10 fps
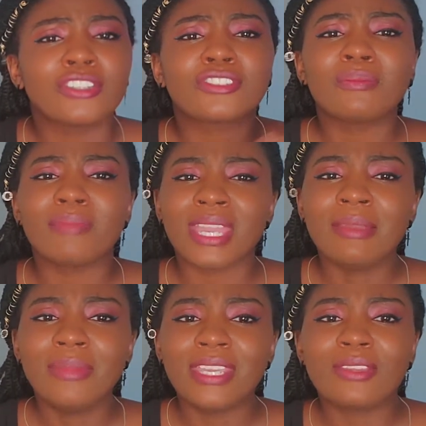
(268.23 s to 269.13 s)
So
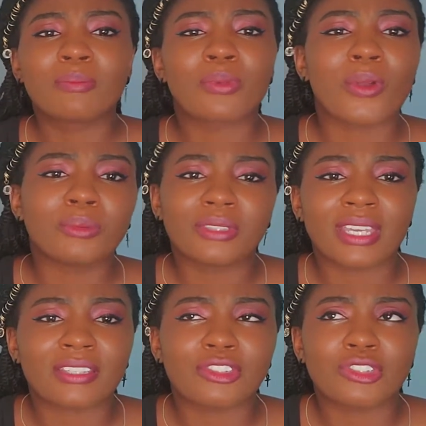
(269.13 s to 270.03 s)
maybe the
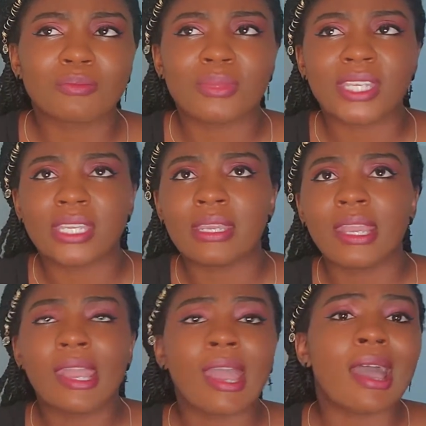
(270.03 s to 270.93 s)
protest should be